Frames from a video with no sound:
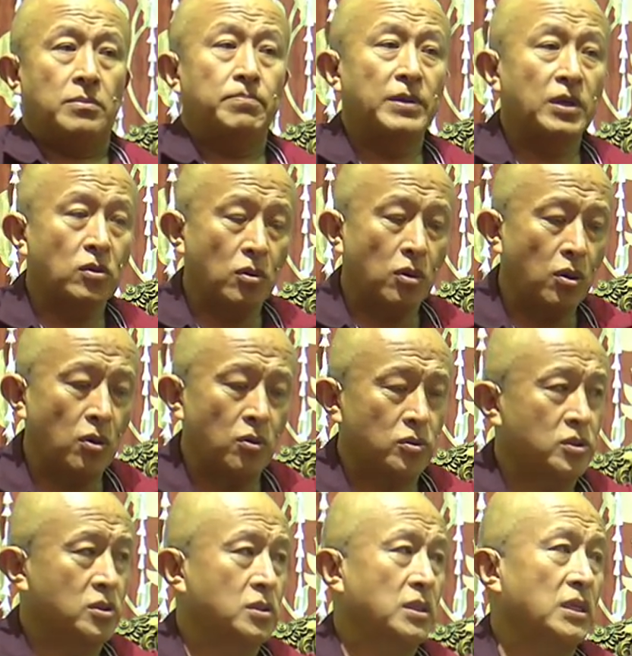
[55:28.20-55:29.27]

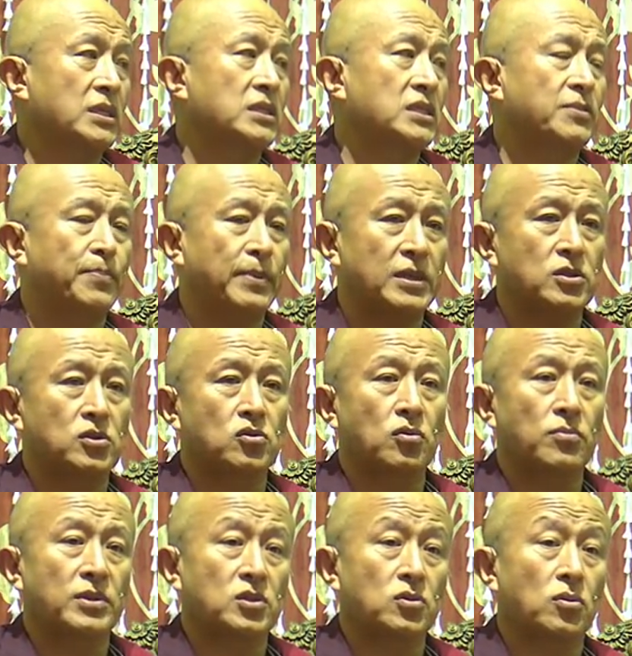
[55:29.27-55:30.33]
because it depends so
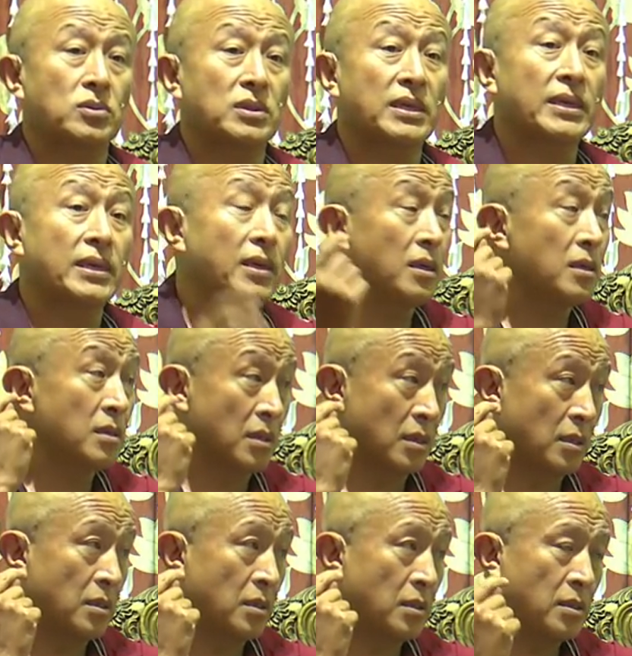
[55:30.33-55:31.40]
much on the
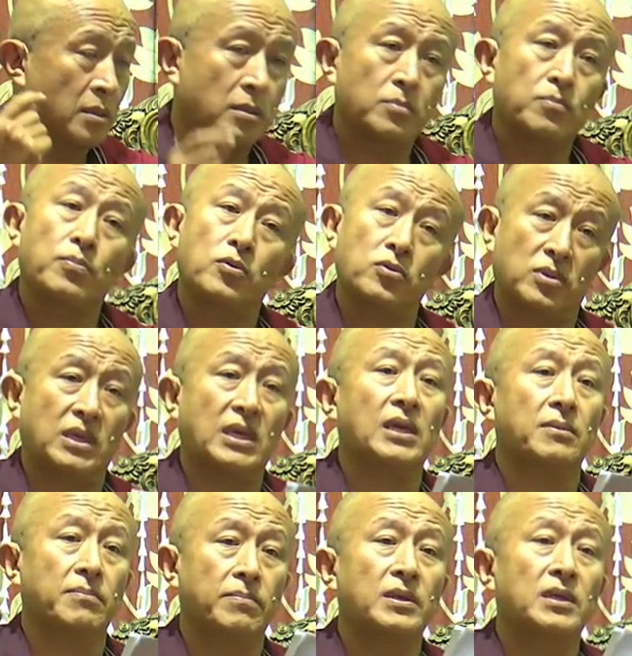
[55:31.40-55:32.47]
hearer, both
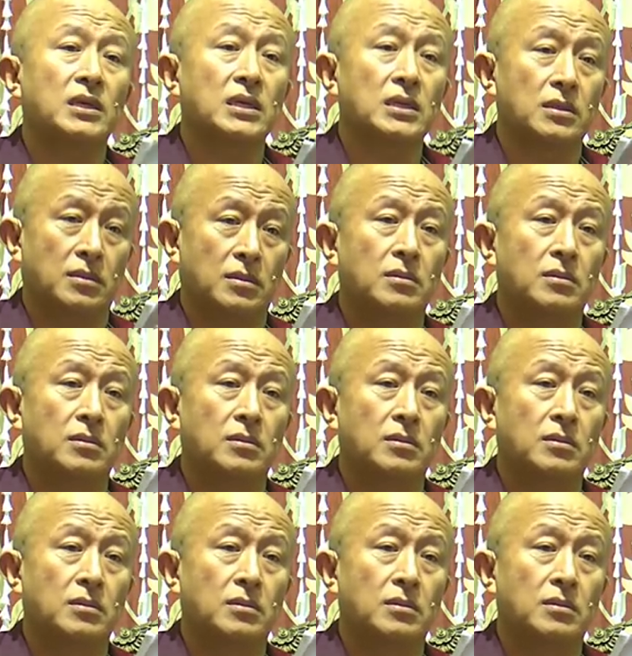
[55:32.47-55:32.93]
can be